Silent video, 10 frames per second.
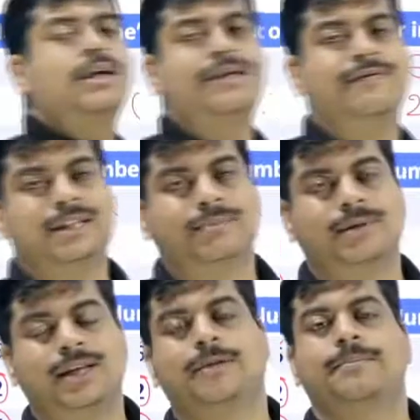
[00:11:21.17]

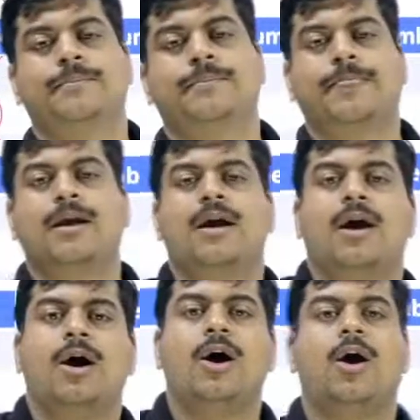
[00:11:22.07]
divisible.
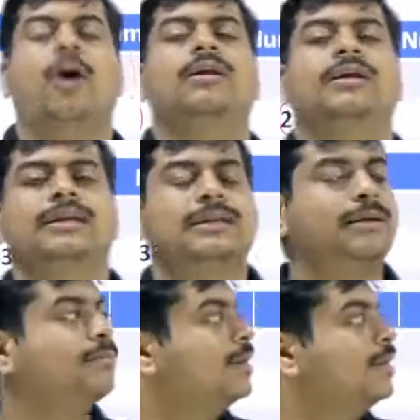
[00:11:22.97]
All these
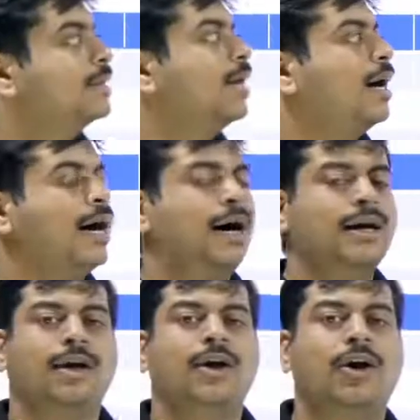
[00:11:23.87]
numbers
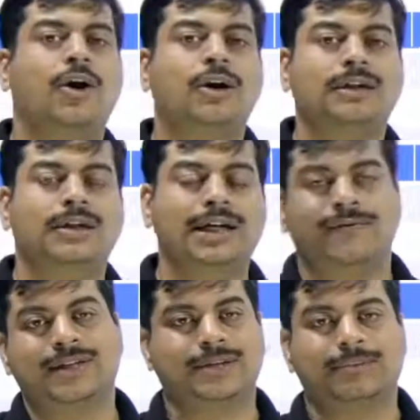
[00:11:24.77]
are not
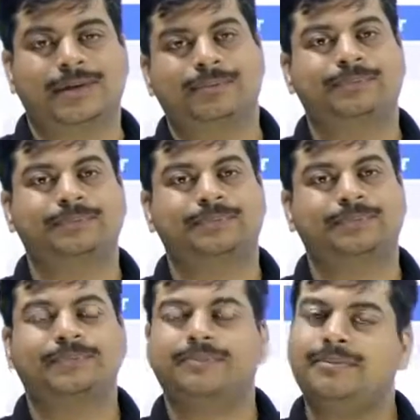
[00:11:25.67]
divisible.
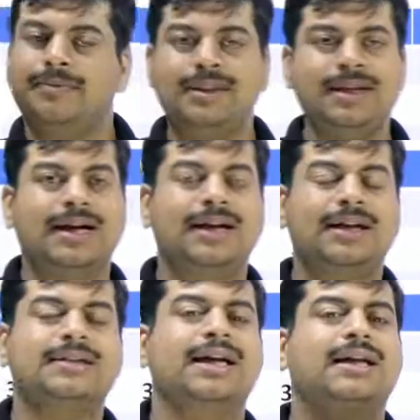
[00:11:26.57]

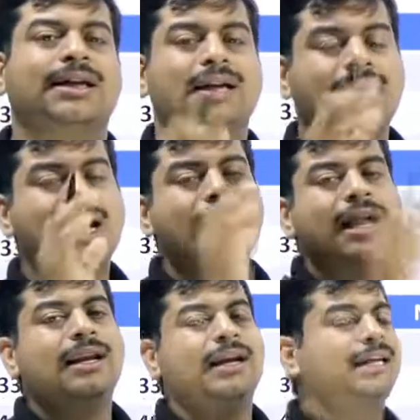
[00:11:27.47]
Understand?
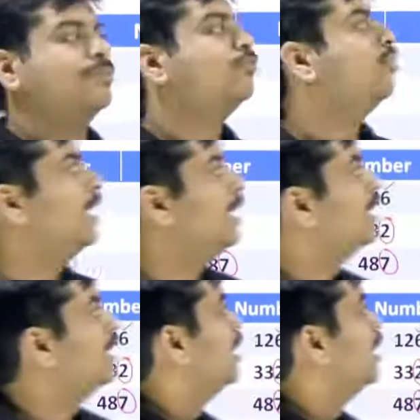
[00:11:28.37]
Let's move ahead.